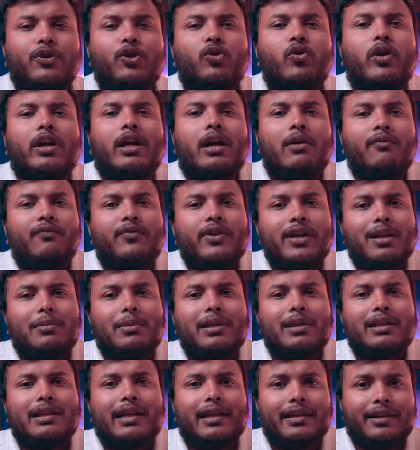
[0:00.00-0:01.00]
you are
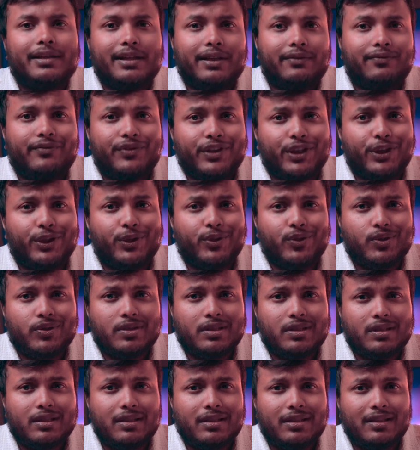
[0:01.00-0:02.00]
comfortable in editing
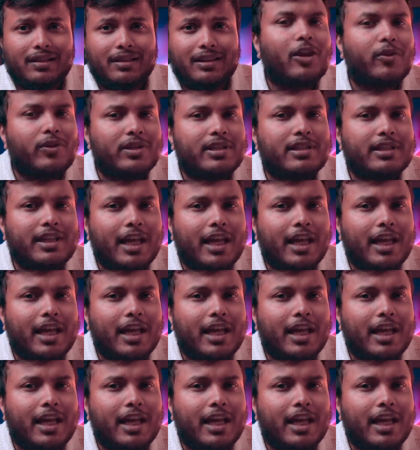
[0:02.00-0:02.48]
videos, now it's